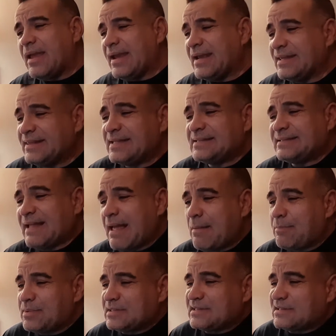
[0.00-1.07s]
In this
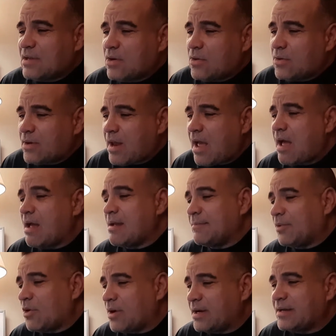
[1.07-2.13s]
episode,
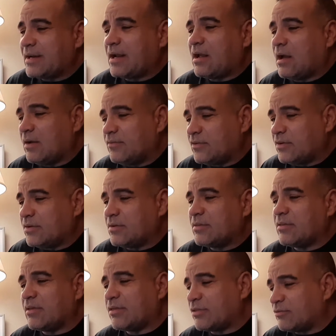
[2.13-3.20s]
I'm going to cover
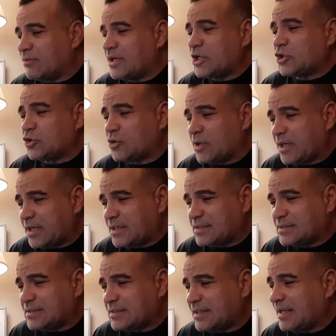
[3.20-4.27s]
the three
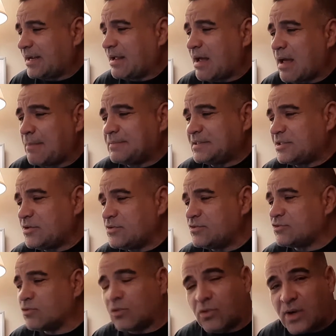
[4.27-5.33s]
tricks that cops
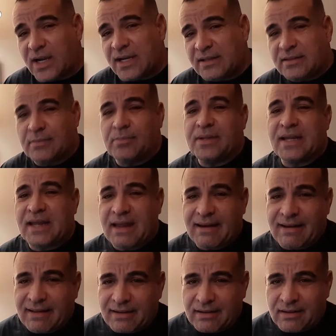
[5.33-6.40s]
use right at the
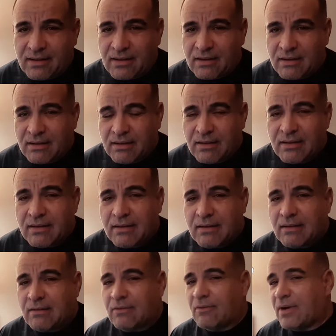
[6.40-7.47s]
beginning,
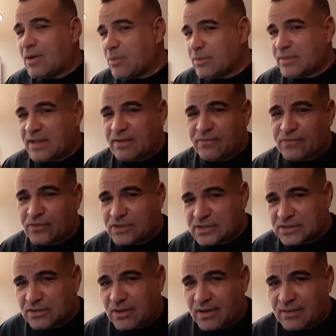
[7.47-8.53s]
right when they first
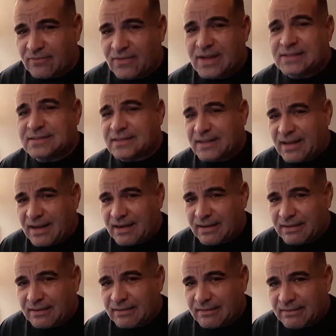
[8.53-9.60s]
start
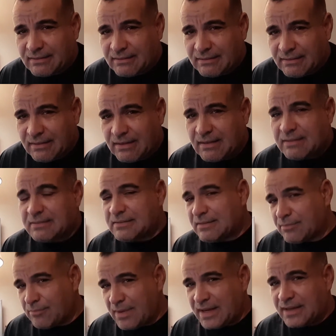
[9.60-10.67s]
investigating, to
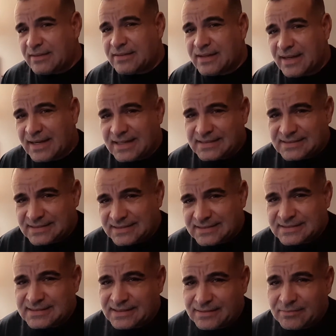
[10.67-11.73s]
make the innocent
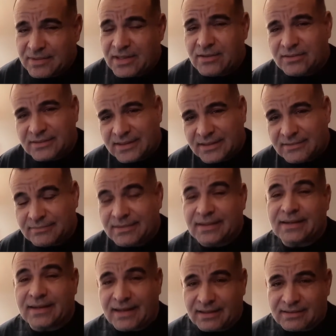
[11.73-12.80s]
seem guilty and
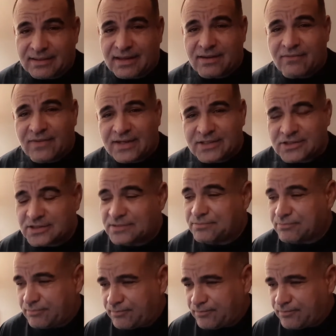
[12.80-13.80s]
to get the conviction.